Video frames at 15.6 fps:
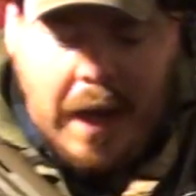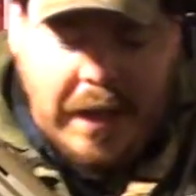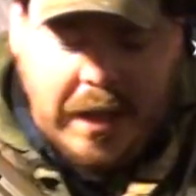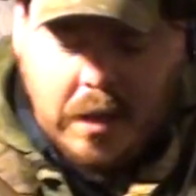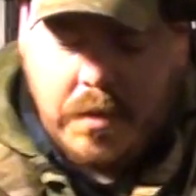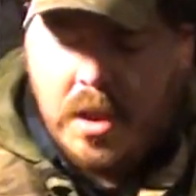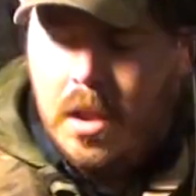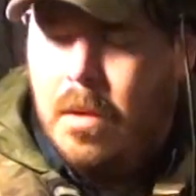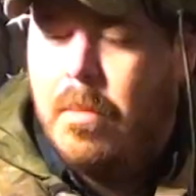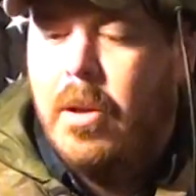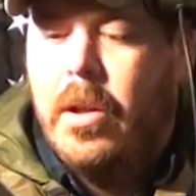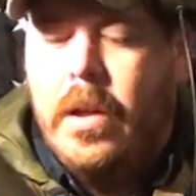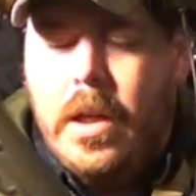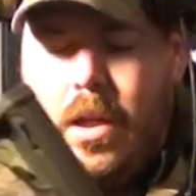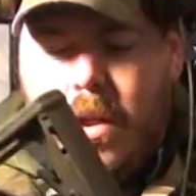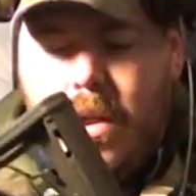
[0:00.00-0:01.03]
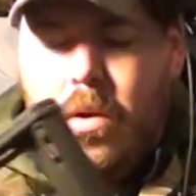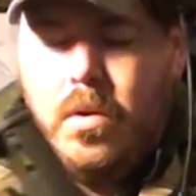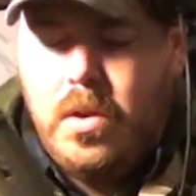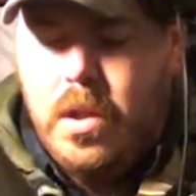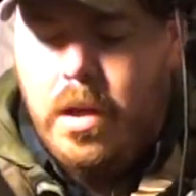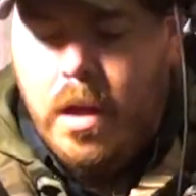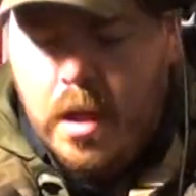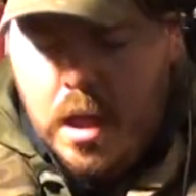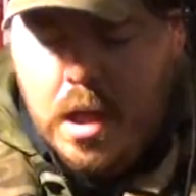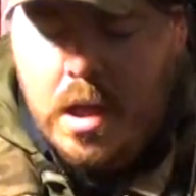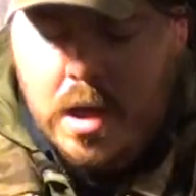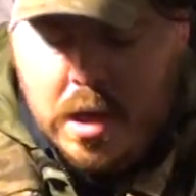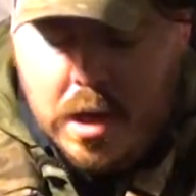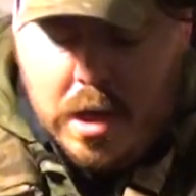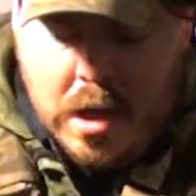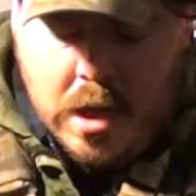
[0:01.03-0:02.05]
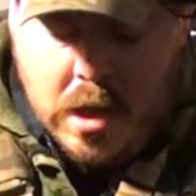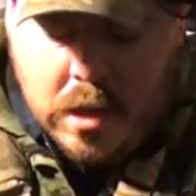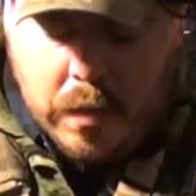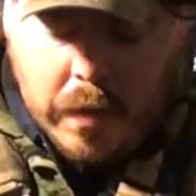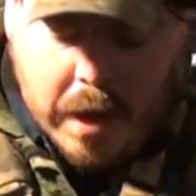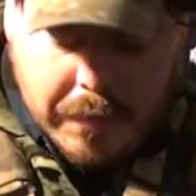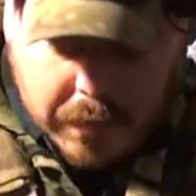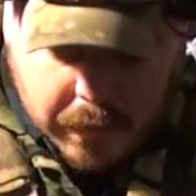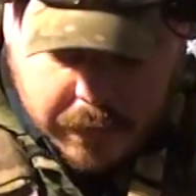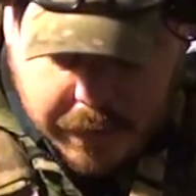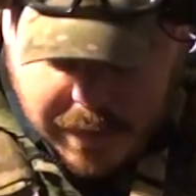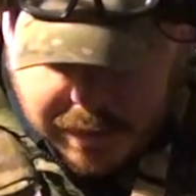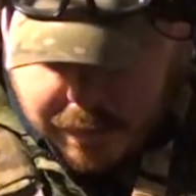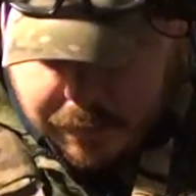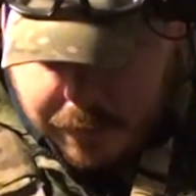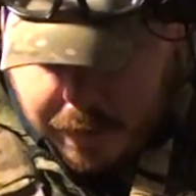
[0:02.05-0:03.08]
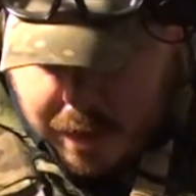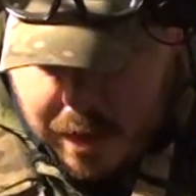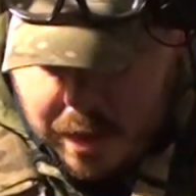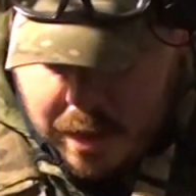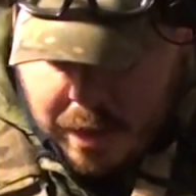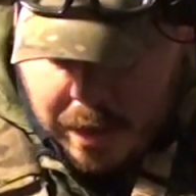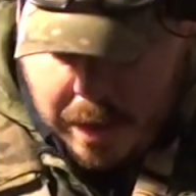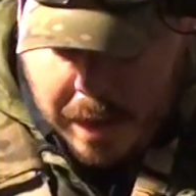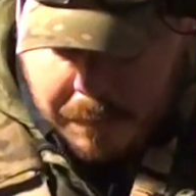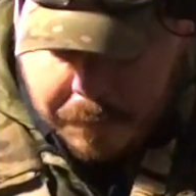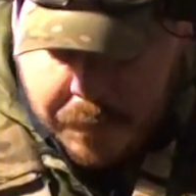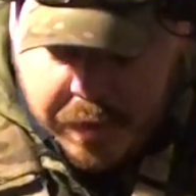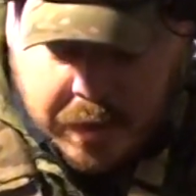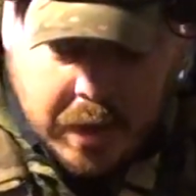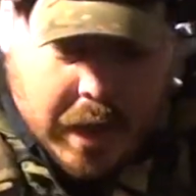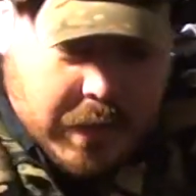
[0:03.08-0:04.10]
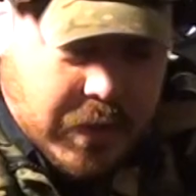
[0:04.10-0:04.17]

Gives you the ability to use the rifle effectively. Okay,